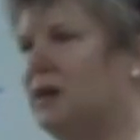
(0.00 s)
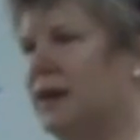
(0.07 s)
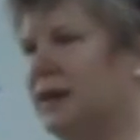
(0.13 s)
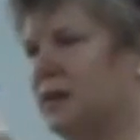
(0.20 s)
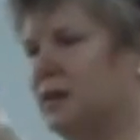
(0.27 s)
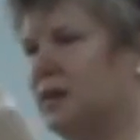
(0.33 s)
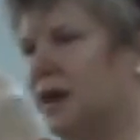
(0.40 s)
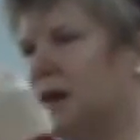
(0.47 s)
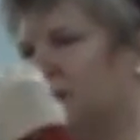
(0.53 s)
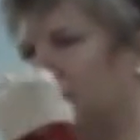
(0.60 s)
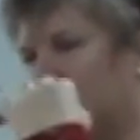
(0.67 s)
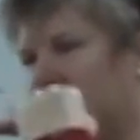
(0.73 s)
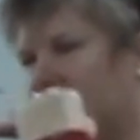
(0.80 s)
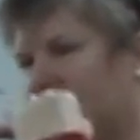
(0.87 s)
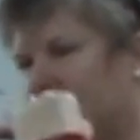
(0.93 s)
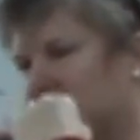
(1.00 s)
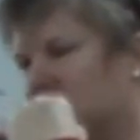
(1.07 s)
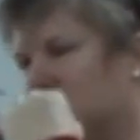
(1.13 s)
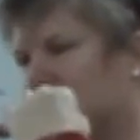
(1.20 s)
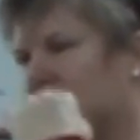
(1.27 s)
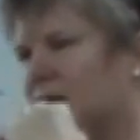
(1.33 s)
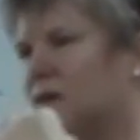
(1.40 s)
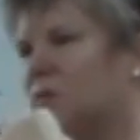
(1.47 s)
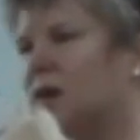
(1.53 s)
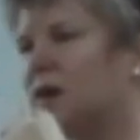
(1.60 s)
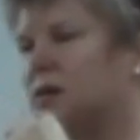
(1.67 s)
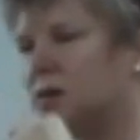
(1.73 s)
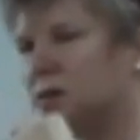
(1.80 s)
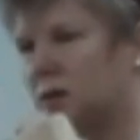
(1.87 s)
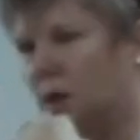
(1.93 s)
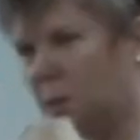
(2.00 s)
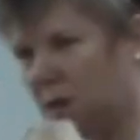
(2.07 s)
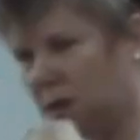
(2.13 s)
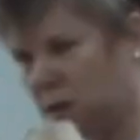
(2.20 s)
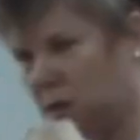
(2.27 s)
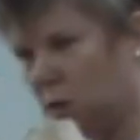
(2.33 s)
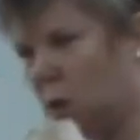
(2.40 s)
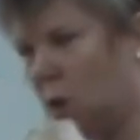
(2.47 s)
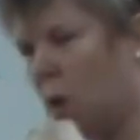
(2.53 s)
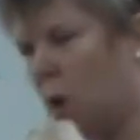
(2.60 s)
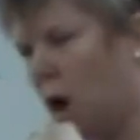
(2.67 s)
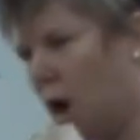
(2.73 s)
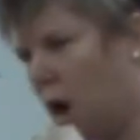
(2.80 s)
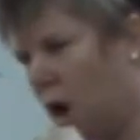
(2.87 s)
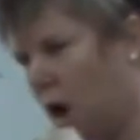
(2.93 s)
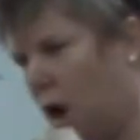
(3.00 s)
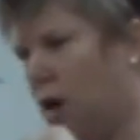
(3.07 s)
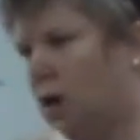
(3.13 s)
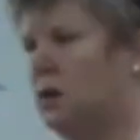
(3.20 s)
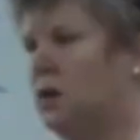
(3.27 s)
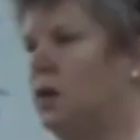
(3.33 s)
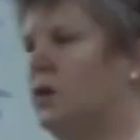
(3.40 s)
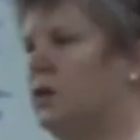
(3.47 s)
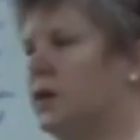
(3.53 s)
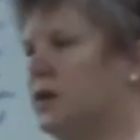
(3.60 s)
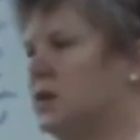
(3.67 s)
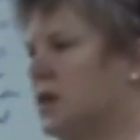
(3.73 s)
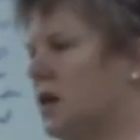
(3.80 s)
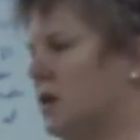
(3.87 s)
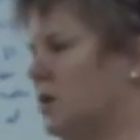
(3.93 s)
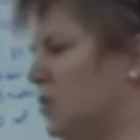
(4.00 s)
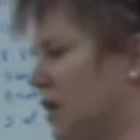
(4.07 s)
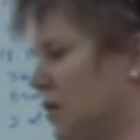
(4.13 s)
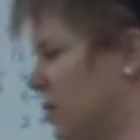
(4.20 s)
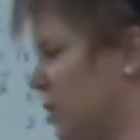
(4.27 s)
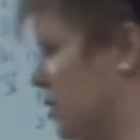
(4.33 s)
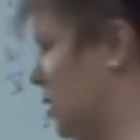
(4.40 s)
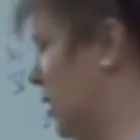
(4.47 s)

the tongue relax inside the mouth. Just open the jaw. Look inside the mouth with a nice